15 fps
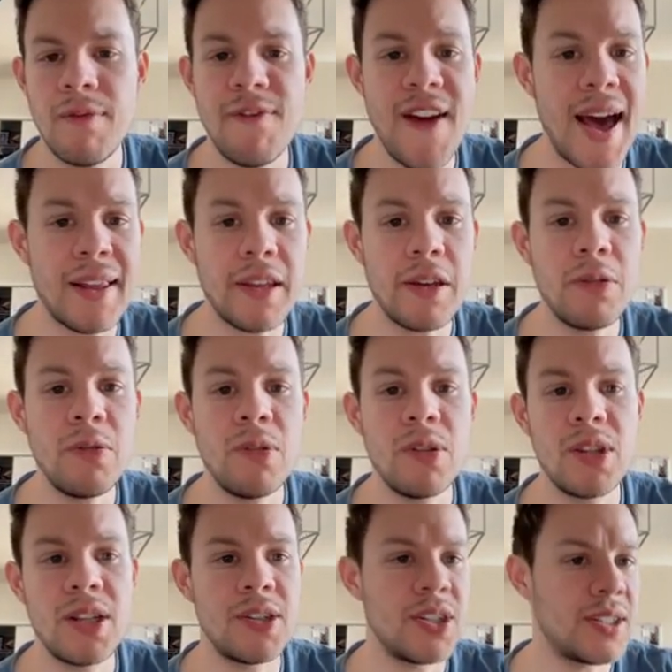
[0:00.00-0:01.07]

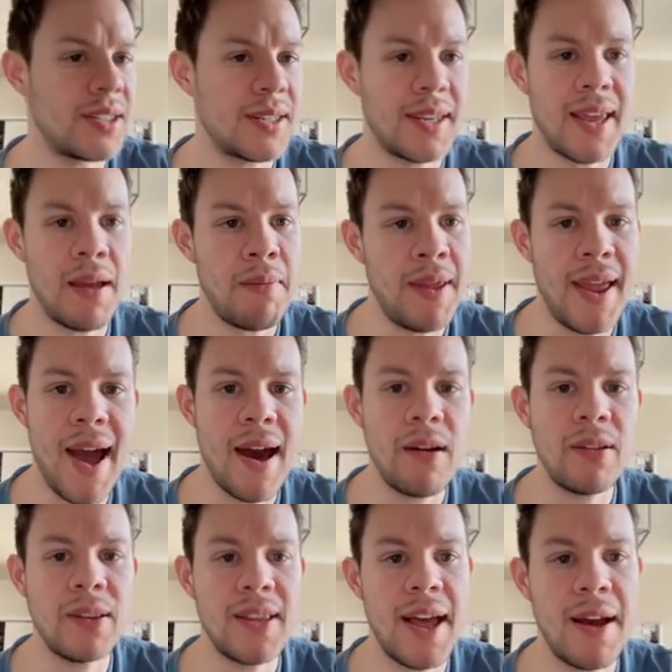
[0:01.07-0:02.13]
value, then just get me out.